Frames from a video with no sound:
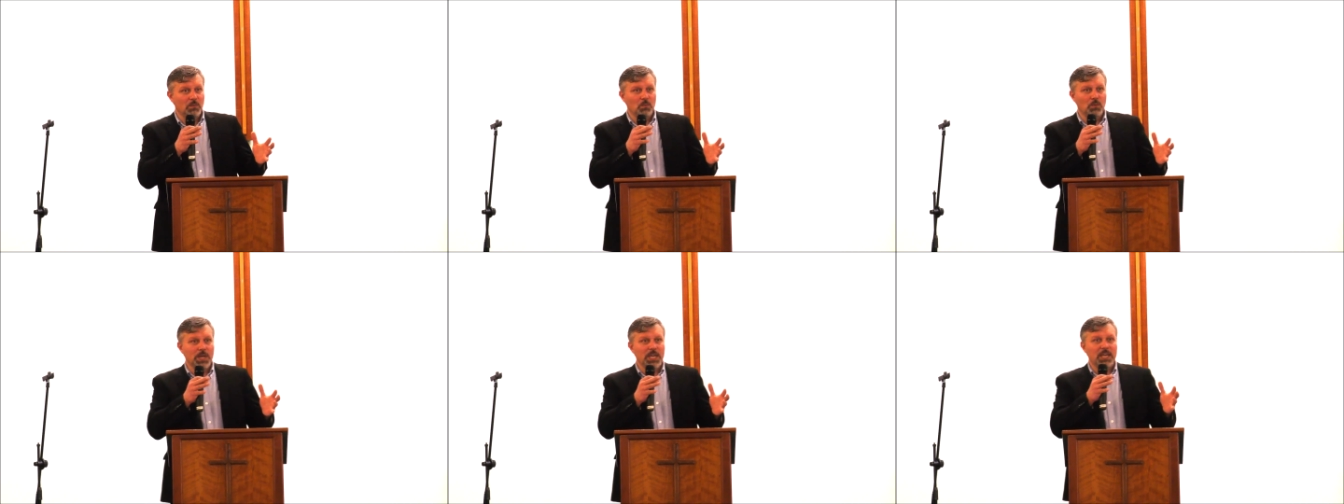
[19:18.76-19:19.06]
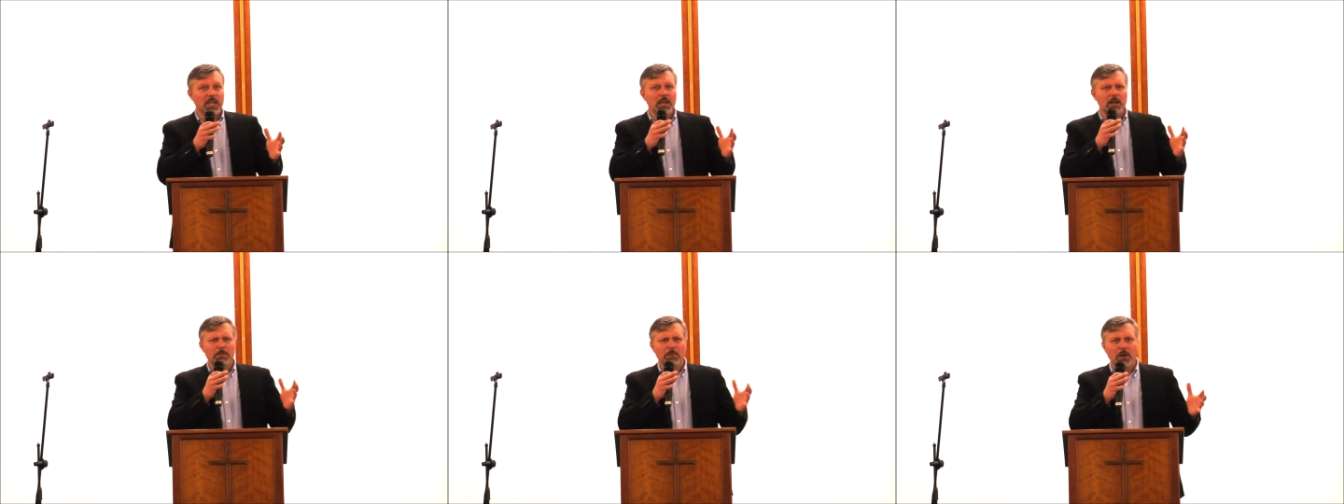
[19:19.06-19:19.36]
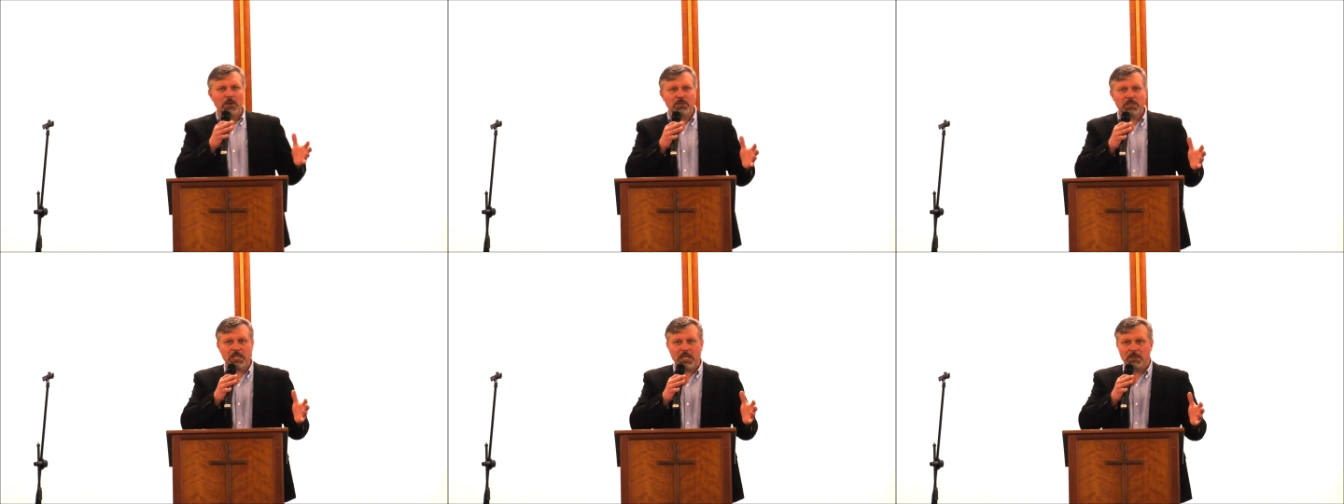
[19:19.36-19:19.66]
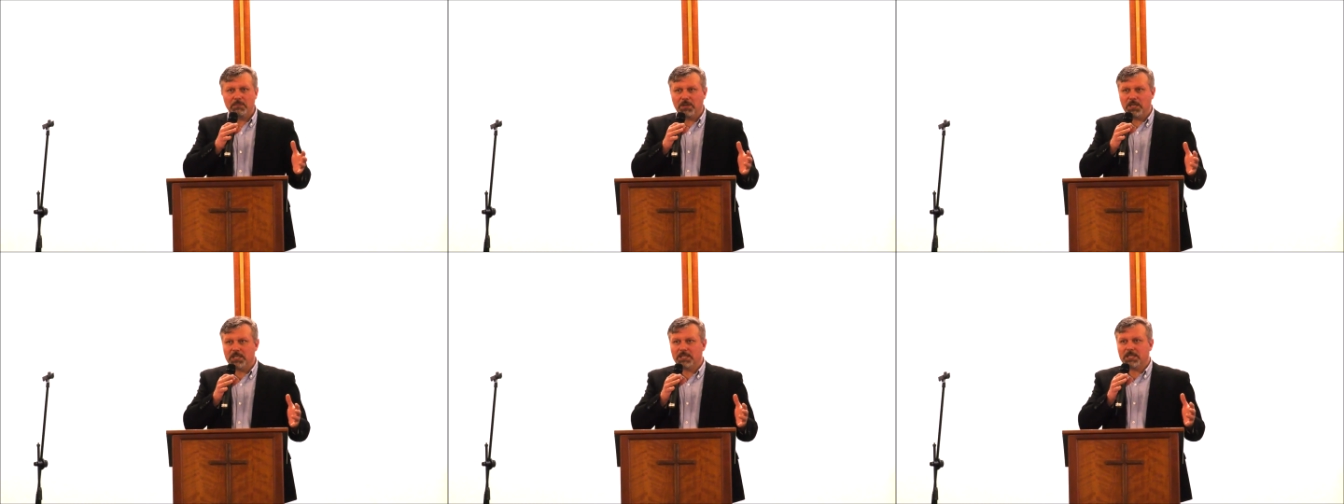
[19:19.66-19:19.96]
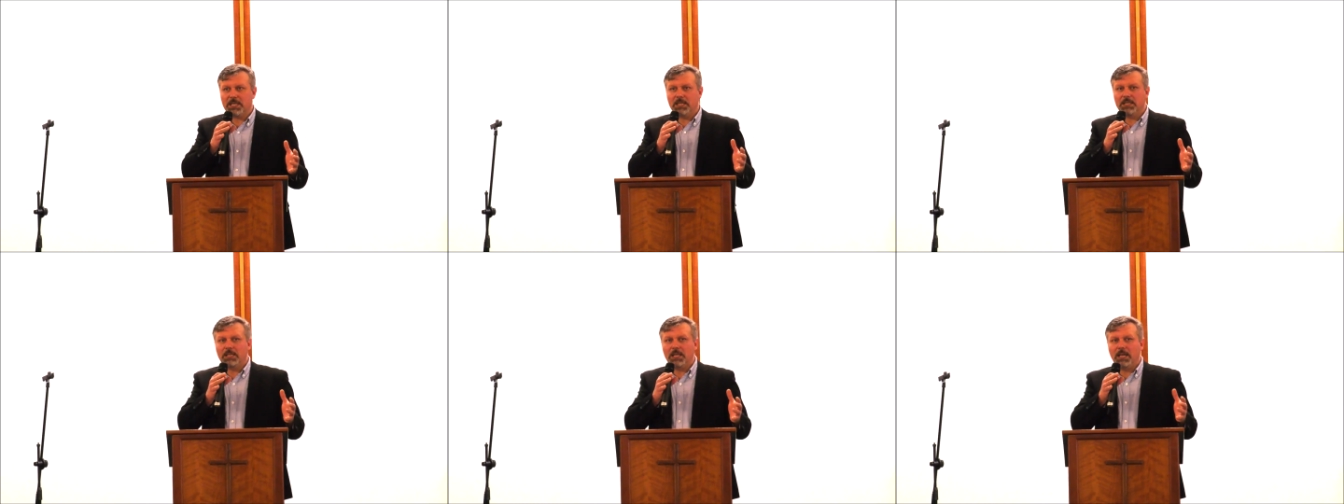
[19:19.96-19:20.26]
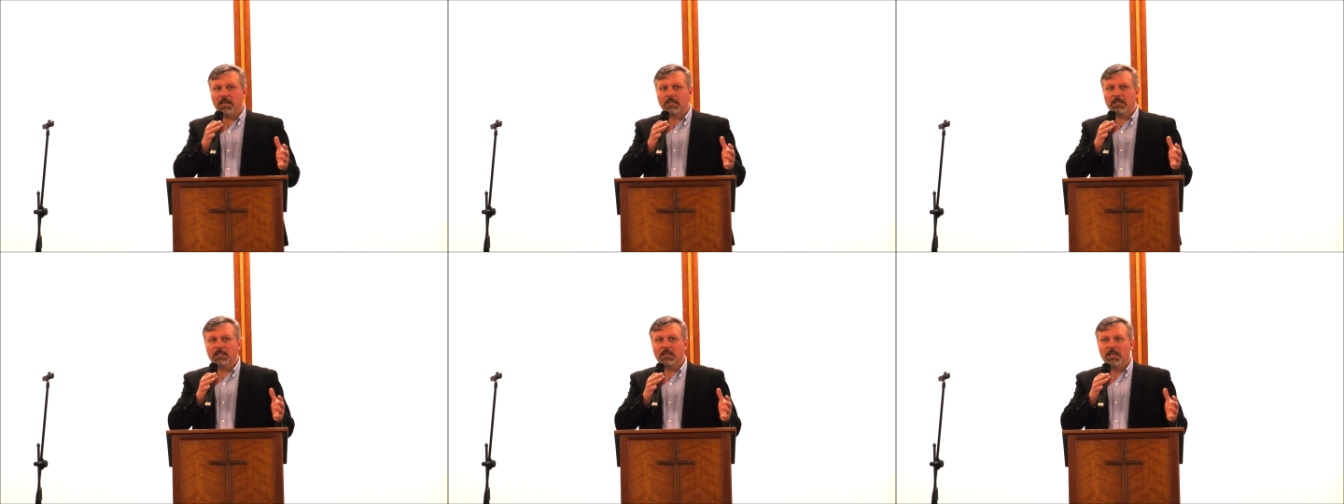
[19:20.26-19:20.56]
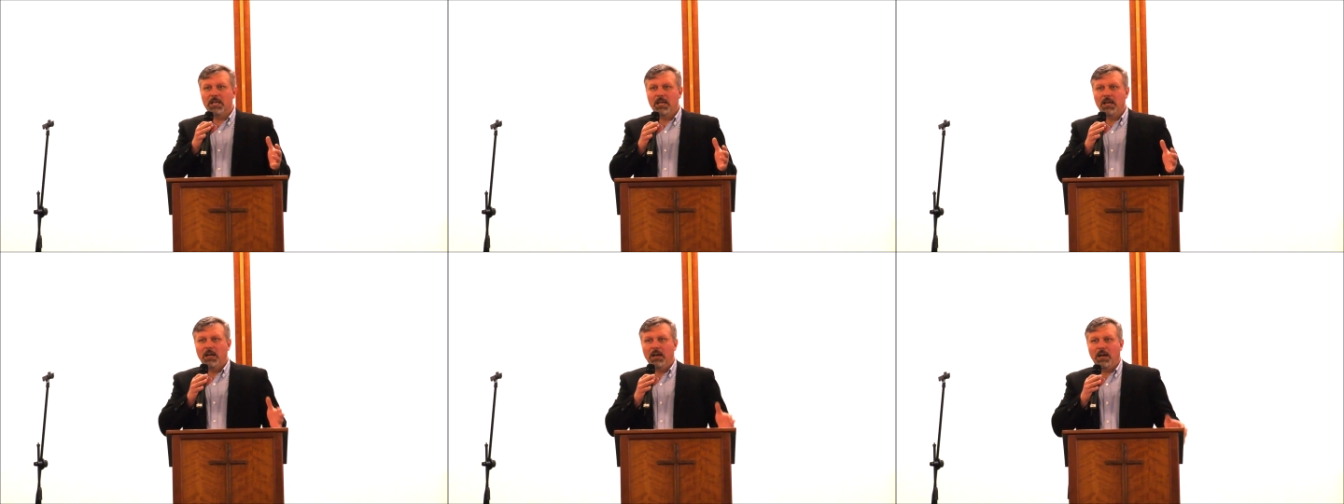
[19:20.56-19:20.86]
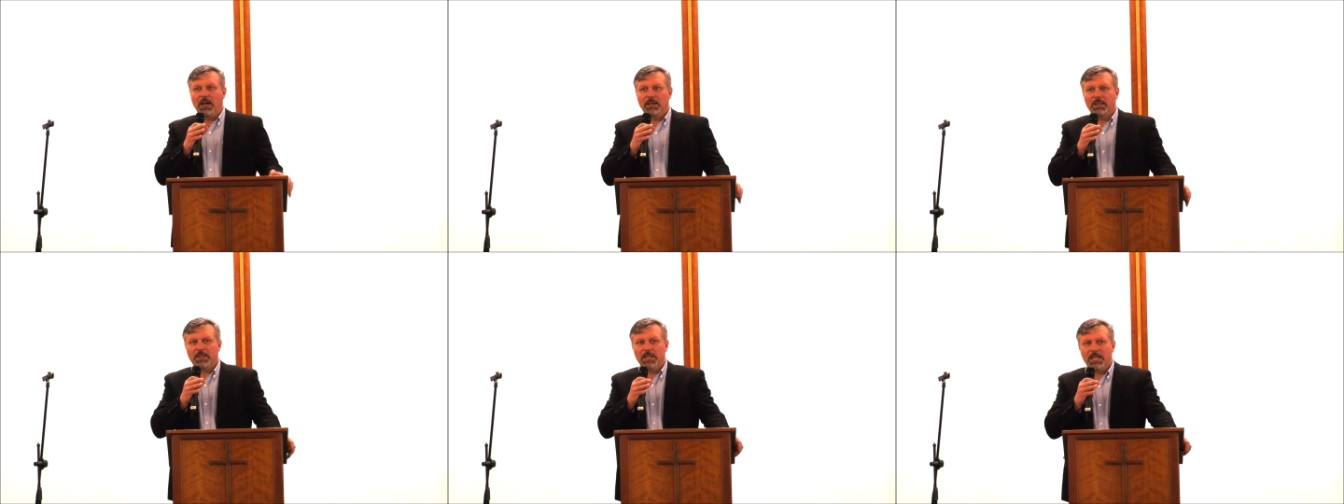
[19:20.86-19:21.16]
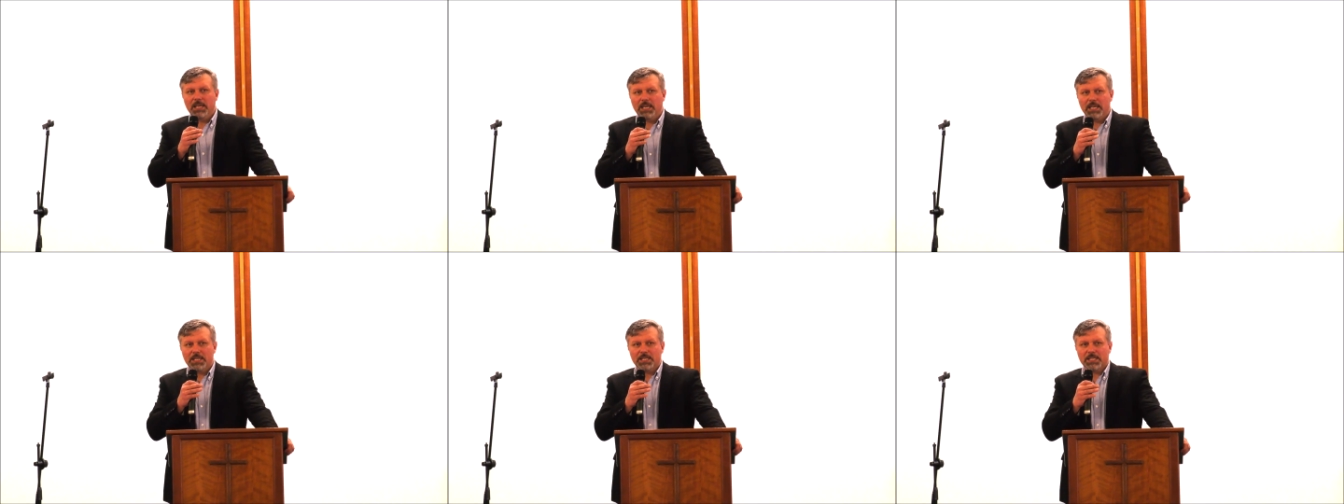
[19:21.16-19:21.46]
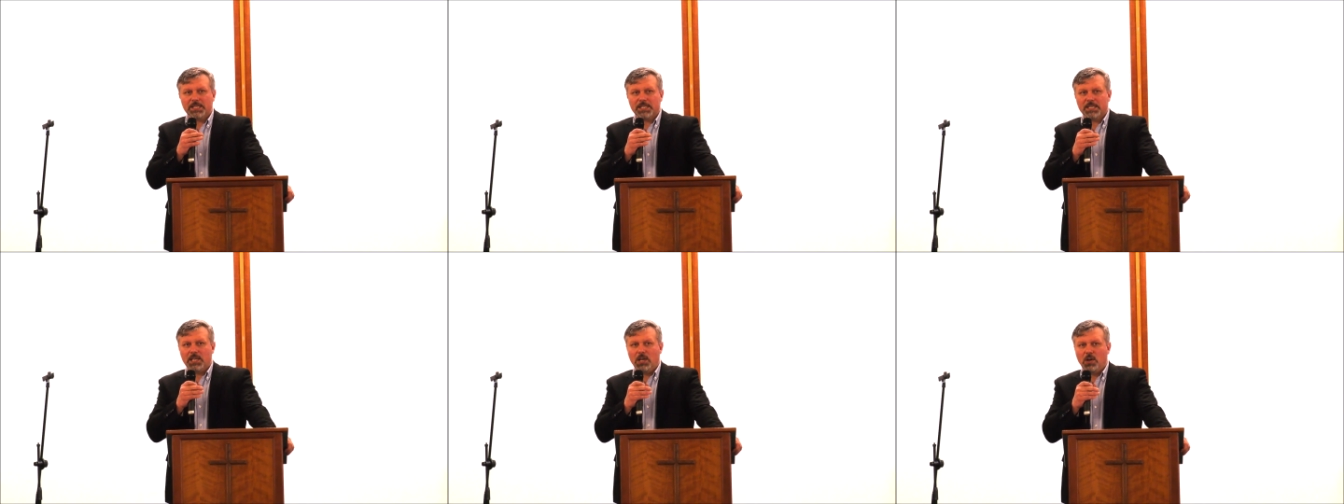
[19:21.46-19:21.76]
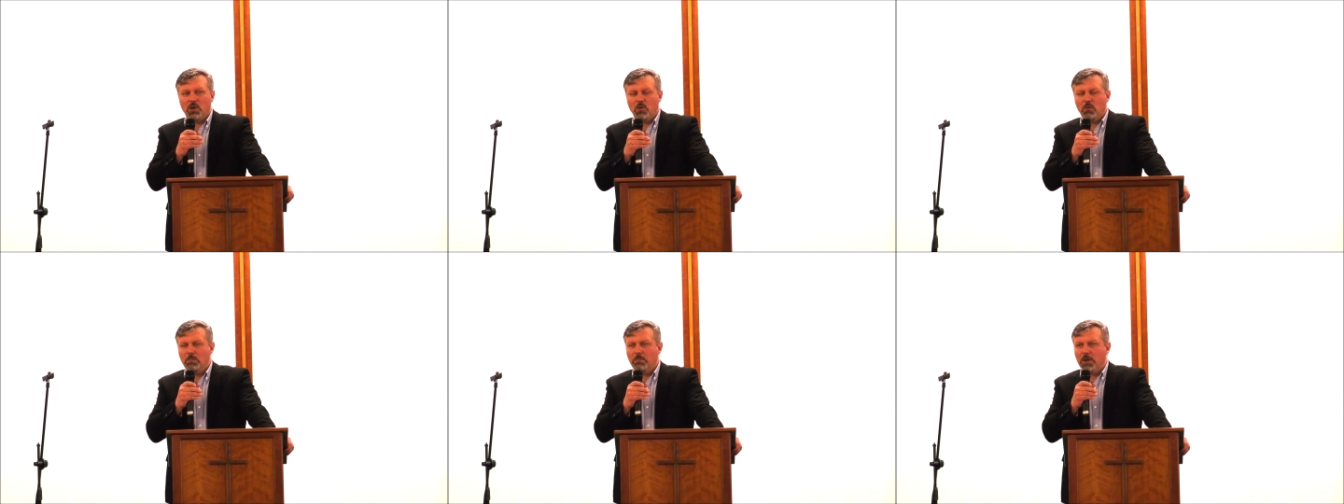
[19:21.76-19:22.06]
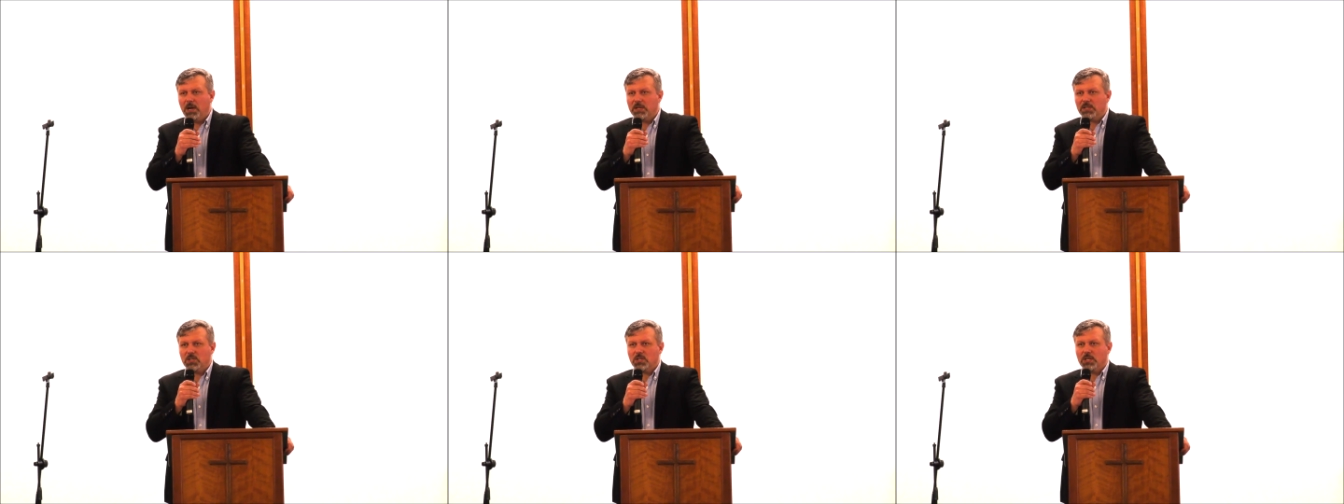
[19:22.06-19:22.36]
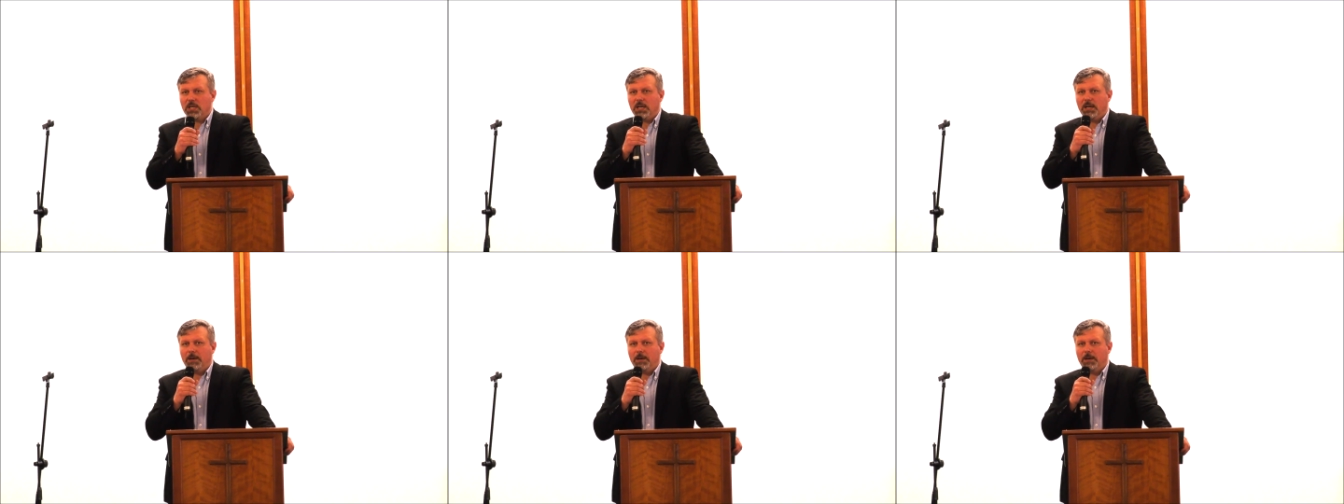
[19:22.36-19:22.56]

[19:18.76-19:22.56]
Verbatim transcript: We hear about demons, and, and I think it's so much.